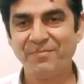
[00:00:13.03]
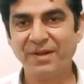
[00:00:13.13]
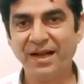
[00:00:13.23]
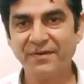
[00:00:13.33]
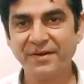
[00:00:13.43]

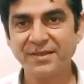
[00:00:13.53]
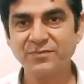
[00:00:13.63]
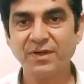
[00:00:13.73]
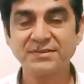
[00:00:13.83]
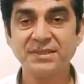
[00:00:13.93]

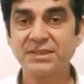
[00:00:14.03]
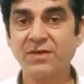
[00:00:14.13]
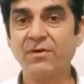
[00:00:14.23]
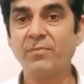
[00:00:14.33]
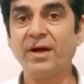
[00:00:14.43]
Matrix was
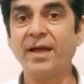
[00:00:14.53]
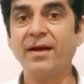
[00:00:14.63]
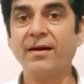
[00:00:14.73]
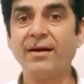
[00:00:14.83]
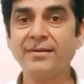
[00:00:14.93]
discovered
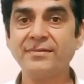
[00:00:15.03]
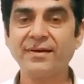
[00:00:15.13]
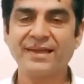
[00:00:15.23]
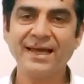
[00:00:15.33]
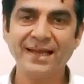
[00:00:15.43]
by
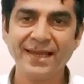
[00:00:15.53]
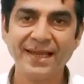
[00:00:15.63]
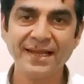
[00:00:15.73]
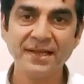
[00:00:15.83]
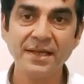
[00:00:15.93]
Arthur Cayley
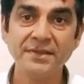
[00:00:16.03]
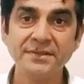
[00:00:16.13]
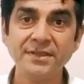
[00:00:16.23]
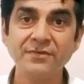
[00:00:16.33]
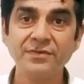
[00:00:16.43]
in
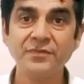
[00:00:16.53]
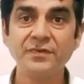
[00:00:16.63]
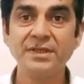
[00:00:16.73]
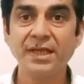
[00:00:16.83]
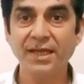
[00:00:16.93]

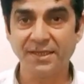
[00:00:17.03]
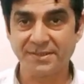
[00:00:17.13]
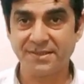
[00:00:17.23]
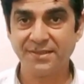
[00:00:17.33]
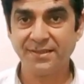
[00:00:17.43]

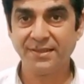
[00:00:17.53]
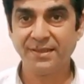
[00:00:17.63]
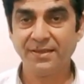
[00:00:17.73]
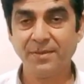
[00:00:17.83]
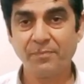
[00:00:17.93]
1858.
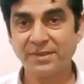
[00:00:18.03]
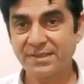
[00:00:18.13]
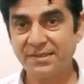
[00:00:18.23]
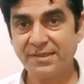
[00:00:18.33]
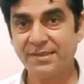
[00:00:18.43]
He
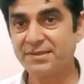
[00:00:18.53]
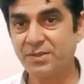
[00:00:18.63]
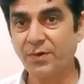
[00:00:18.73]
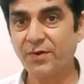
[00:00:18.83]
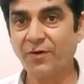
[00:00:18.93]
presented his
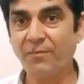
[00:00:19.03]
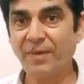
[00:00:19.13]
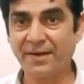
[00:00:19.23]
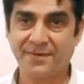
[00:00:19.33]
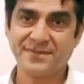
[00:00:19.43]
theory of
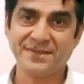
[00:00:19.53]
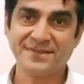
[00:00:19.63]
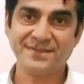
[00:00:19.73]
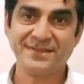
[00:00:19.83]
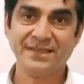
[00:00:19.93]

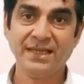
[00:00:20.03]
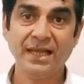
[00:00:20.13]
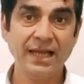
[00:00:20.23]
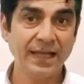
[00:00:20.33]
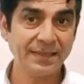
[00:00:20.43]
matrices
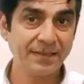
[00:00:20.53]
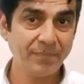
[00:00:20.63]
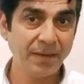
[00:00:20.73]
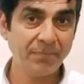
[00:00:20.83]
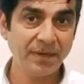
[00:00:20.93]
and
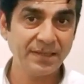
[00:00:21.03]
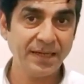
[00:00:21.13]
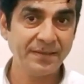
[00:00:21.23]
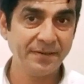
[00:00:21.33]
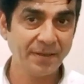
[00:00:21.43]
remember
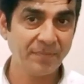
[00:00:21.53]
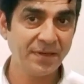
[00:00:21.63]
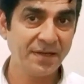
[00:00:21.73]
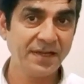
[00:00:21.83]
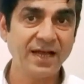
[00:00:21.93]
that
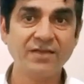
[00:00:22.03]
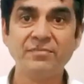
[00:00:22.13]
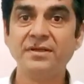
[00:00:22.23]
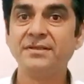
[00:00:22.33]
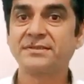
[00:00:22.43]
determinant have
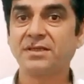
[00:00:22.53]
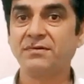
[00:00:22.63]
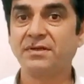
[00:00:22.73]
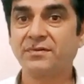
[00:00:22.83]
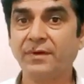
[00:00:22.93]
been
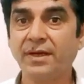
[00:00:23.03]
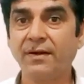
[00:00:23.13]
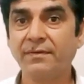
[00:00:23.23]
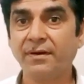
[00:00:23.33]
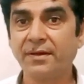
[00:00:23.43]
discovered
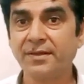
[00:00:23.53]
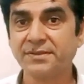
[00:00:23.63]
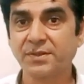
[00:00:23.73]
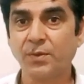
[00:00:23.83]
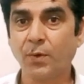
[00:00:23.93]
300
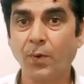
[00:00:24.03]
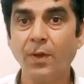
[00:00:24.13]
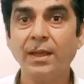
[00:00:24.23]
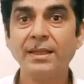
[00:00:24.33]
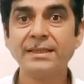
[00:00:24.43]
years ago
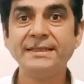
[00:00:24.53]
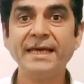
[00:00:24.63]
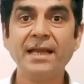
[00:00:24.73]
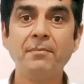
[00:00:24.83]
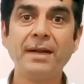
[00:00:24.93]

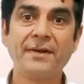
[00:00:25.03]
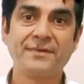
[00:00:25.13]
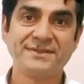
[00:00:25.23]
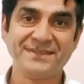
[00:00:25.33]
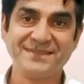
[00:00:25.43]
than
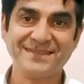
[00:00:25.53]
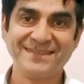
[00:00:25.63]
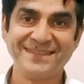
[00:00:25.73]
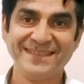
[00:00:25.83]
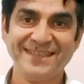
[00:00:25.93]

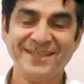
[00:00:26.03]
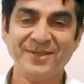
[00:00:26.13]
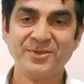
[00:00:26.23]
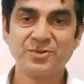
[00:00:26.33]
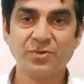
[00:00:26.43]
matrices.
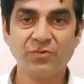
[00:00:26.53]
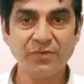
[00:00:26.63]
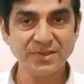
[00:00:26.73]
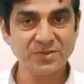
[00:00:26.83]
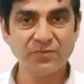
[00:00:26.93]
So
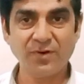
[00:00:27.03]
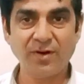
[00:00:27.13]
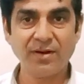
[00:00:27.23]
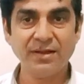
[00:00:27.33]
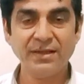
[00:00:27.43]
first of
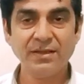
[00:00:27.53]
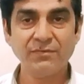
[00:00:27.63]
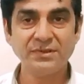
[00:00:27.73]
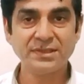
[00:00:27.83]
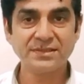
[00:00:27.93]
all,
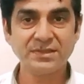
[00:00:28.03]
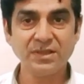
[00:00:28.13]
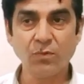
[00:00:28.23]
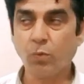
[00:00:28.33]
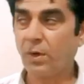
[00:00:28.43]
we shall
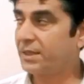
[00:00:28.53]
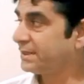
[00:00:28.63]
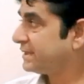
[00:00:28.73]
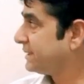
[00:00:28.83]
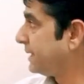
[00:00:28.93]
see what
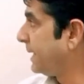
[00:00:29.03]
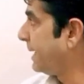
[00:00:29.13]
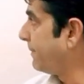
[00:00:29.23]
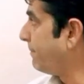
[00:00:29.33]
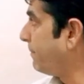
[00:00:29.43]
is
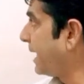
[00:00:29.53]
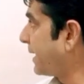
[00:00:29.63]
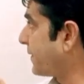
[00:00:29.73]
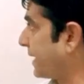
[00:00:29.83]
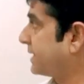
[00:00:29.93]

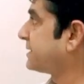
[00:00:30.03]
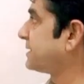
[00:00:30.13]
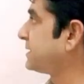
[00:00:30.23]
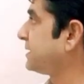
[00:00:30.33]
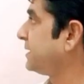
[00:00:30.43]

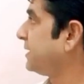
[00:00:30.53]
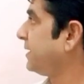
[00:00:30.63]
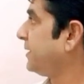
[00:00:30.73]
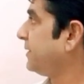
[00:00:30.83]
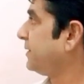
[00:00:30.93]
matrix
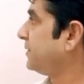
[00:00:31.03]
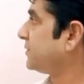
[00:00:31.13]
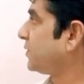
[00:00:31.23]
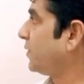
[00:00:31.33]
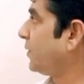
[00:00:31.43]

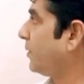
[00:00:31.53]
so